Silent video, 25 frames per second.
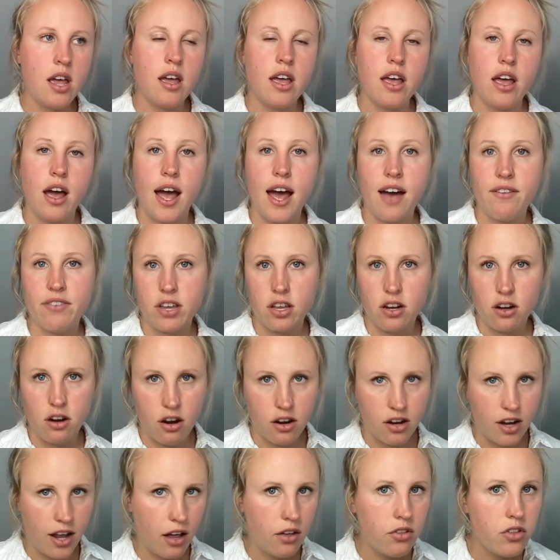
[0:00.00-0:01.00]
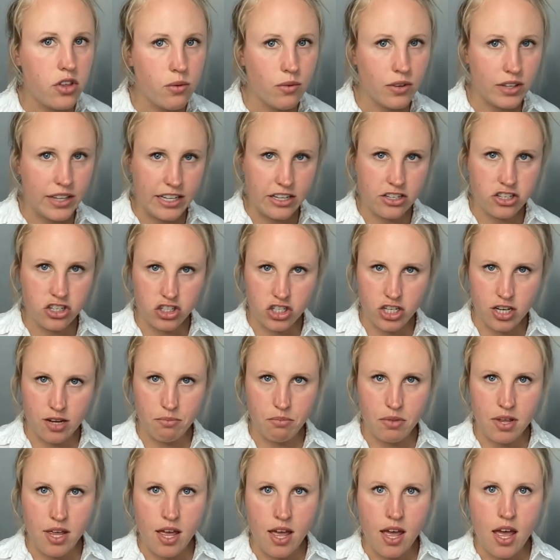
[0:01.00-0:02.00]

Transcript: having an unhealthy relationship.